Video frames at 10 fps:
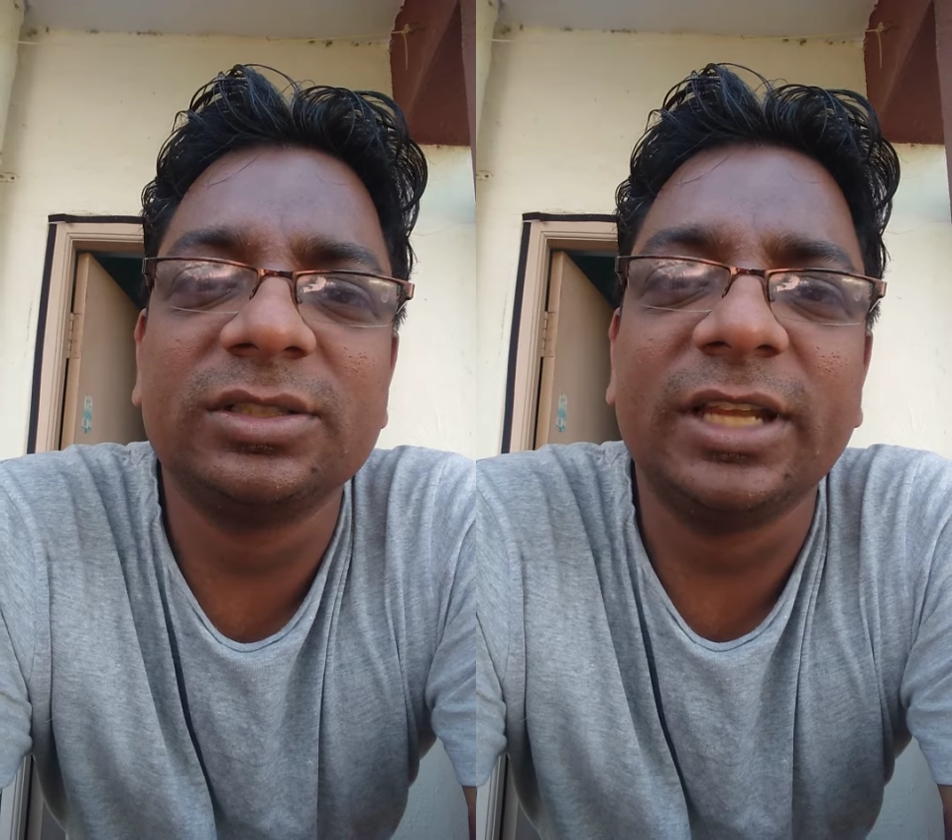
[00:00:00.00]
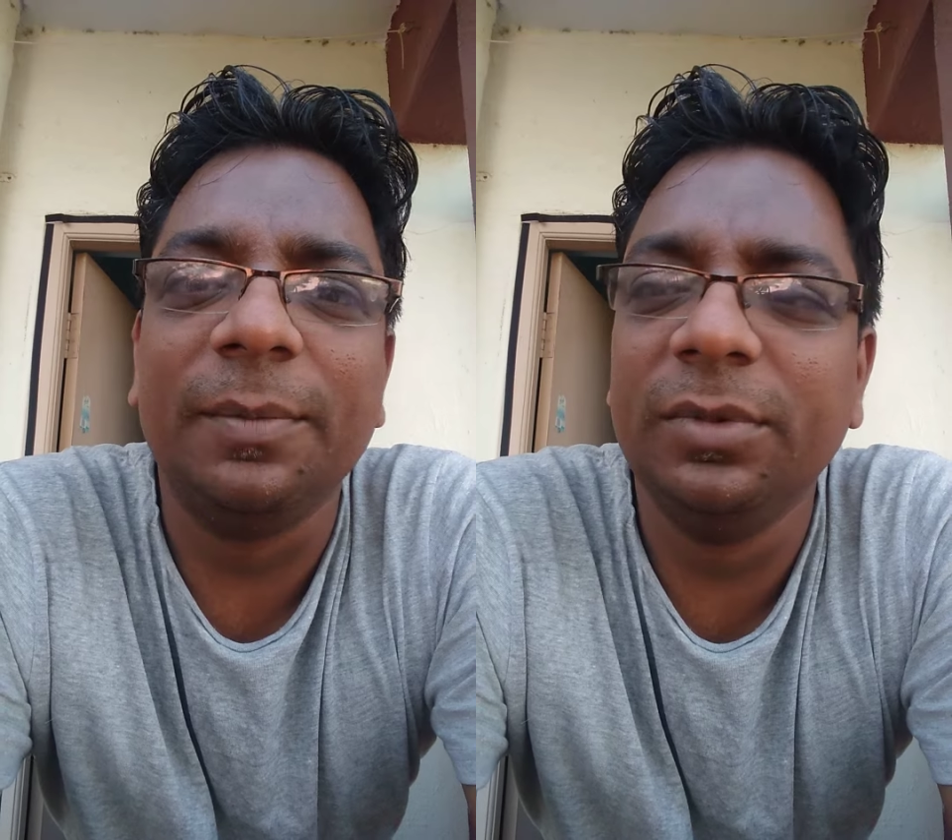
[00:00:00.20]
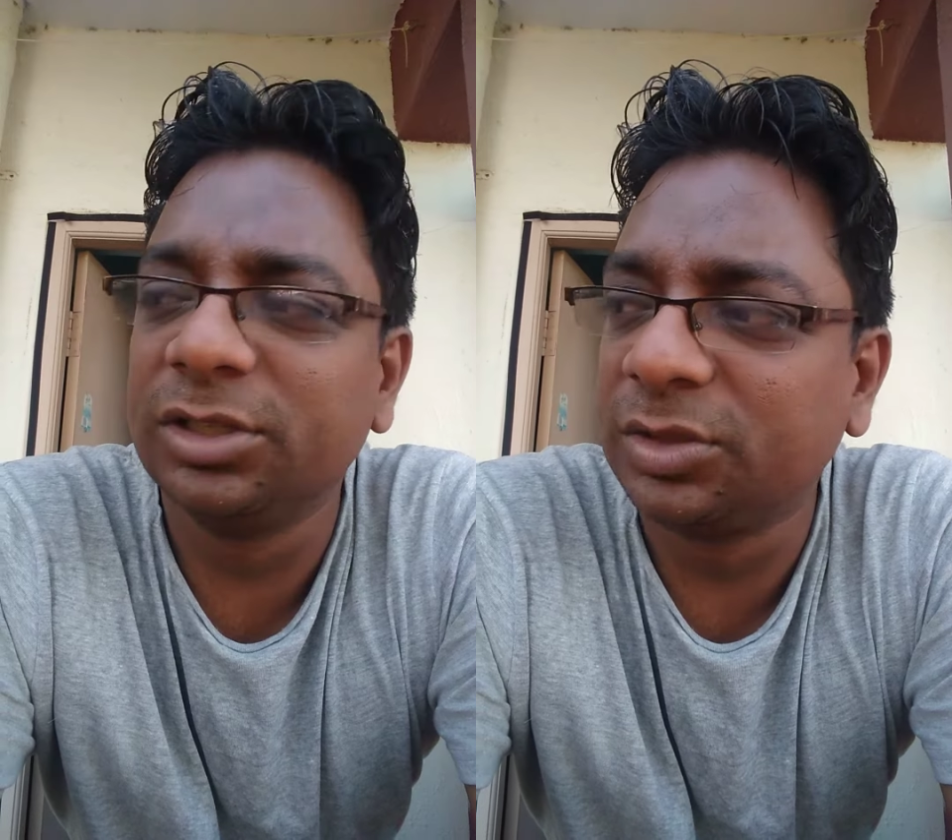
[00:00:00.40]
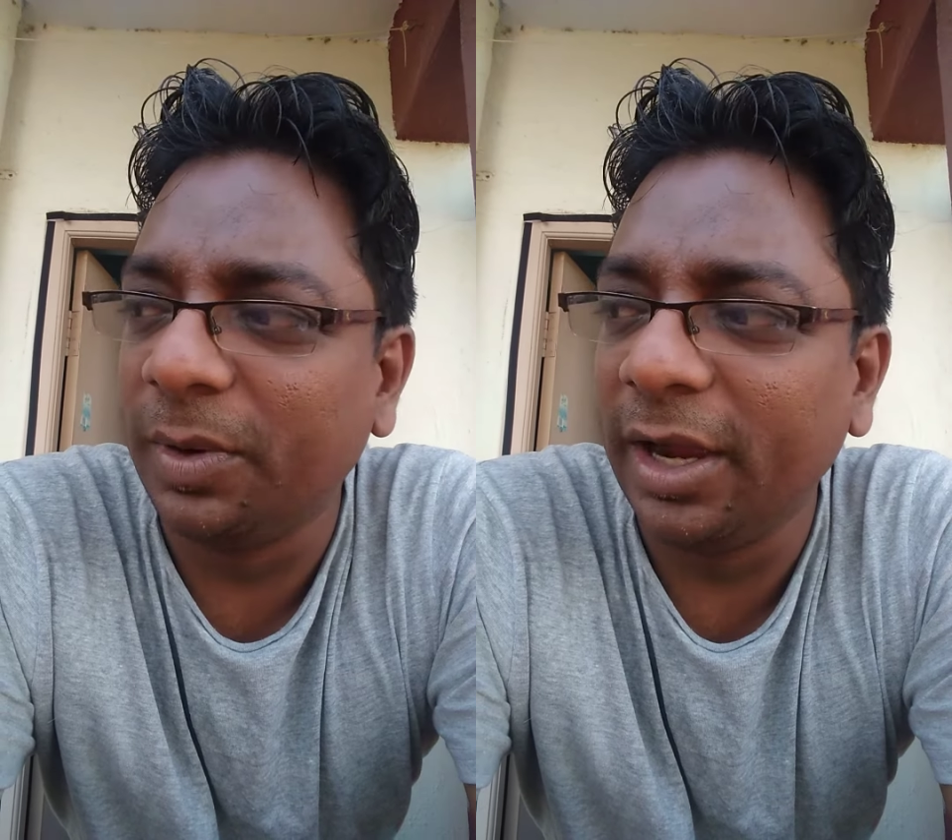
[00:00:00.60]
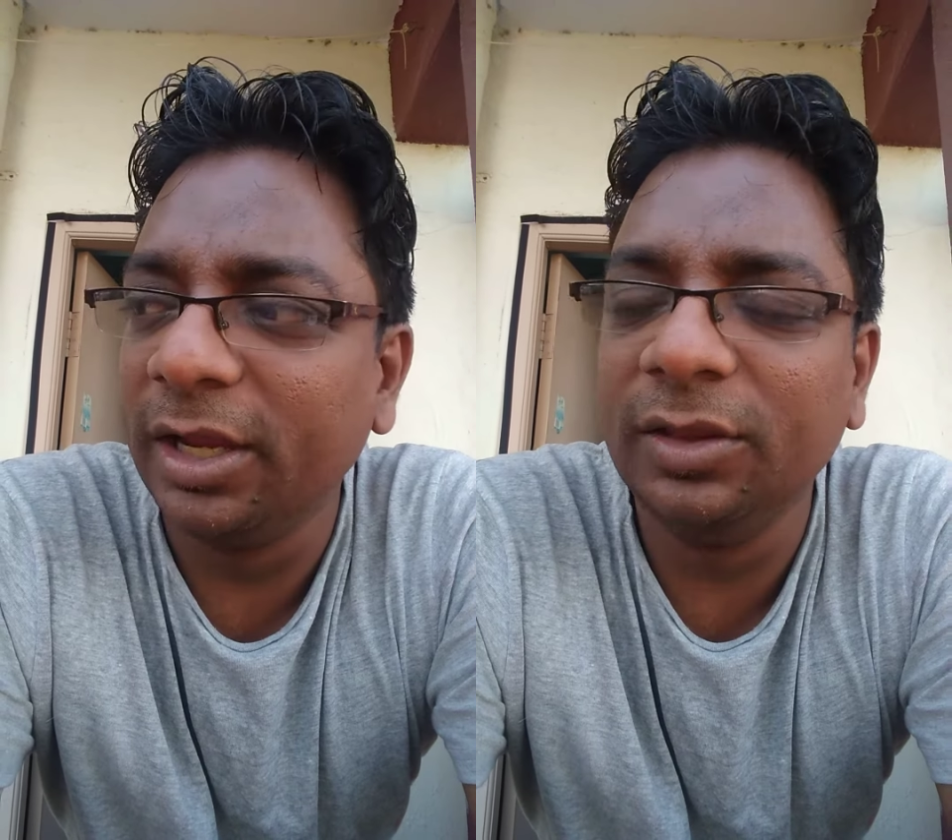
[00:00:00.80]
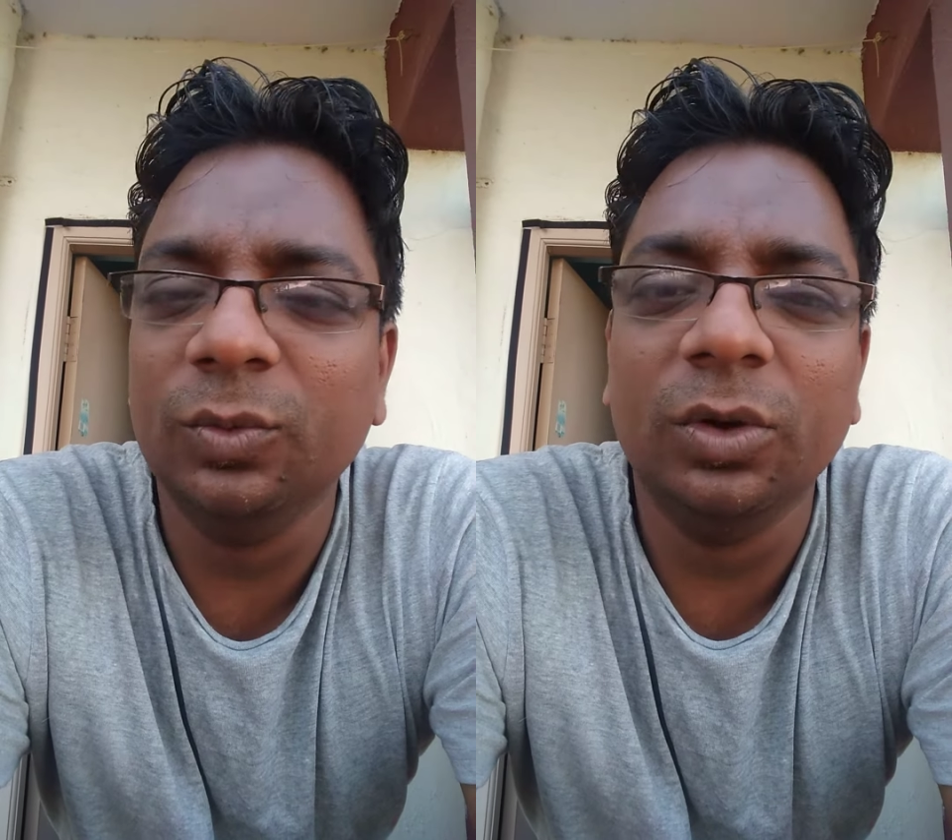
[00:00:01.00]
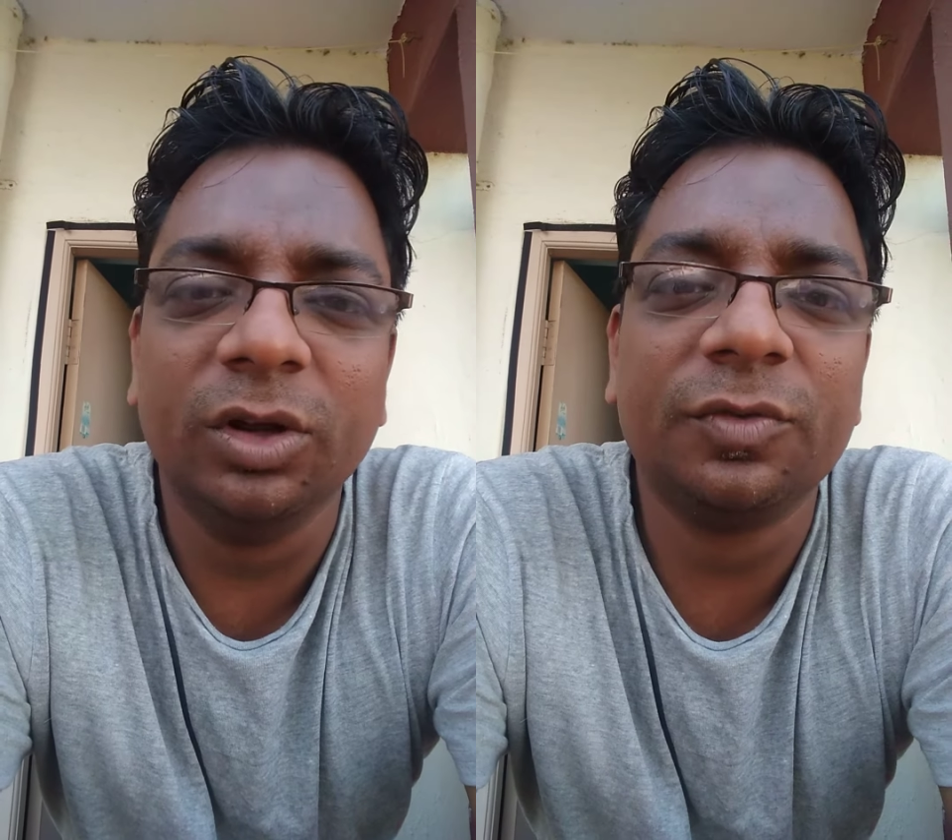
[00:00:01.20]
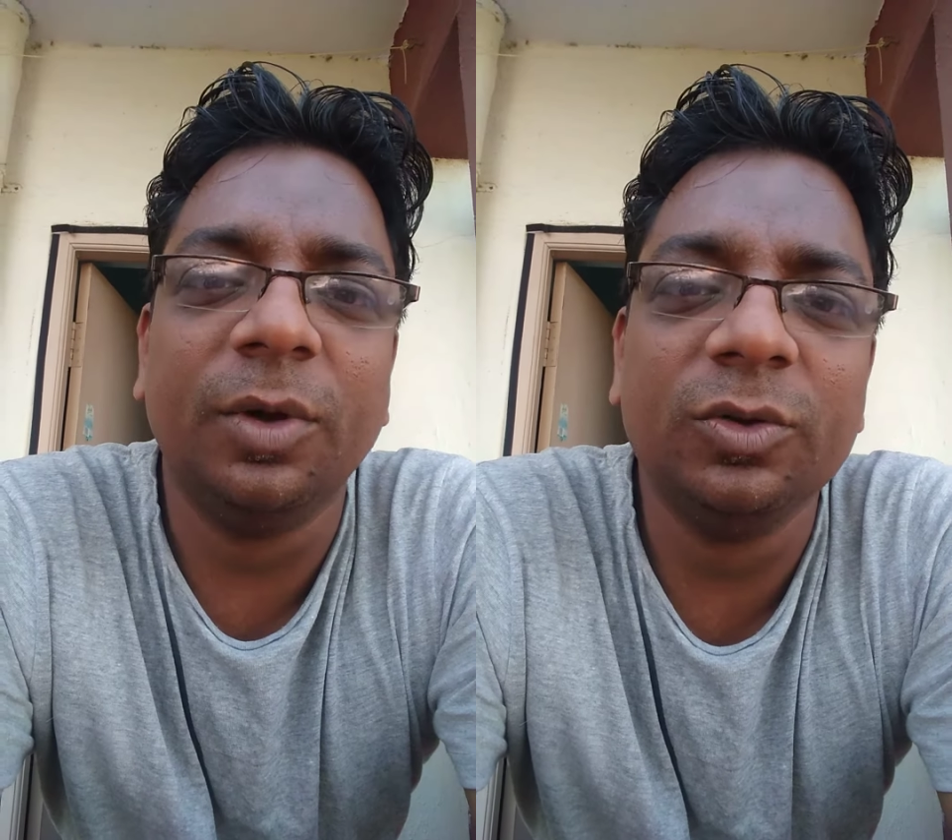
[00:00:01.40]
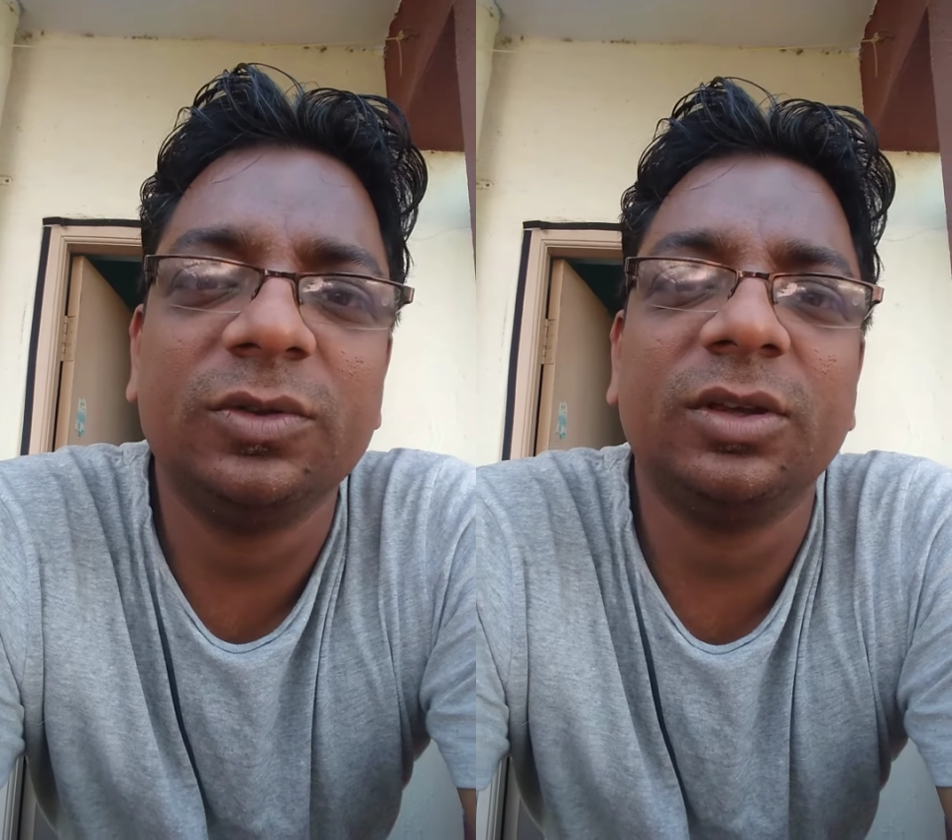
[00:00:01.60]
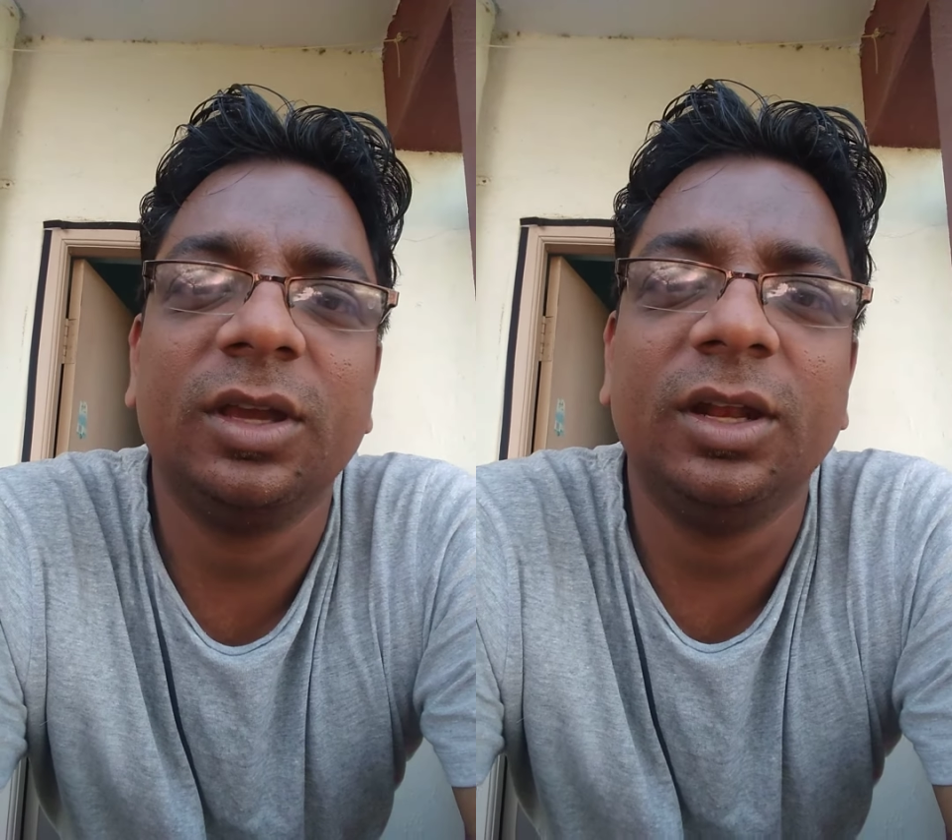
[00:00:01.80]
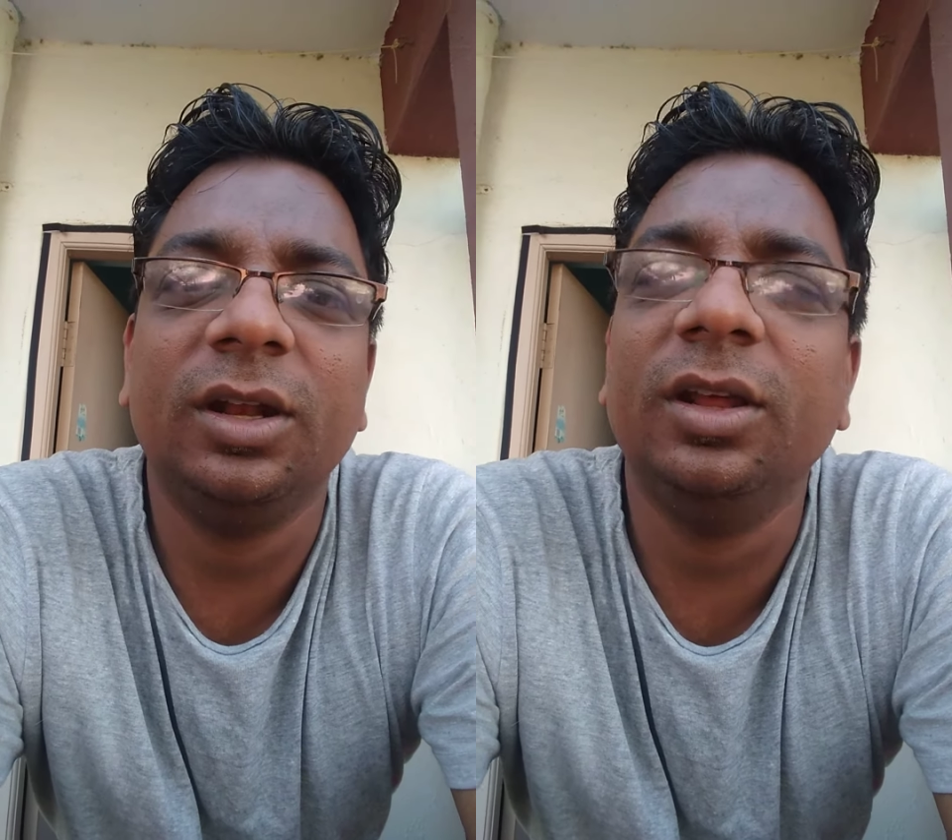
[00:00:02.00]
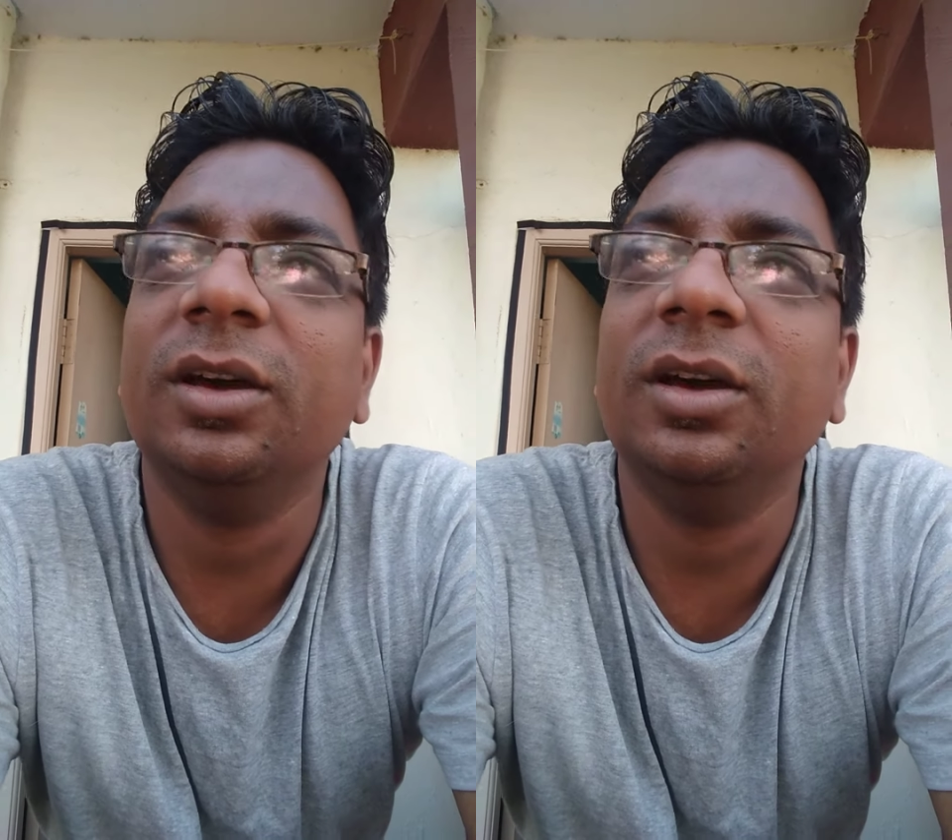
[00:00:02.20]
established by the word of mouth, and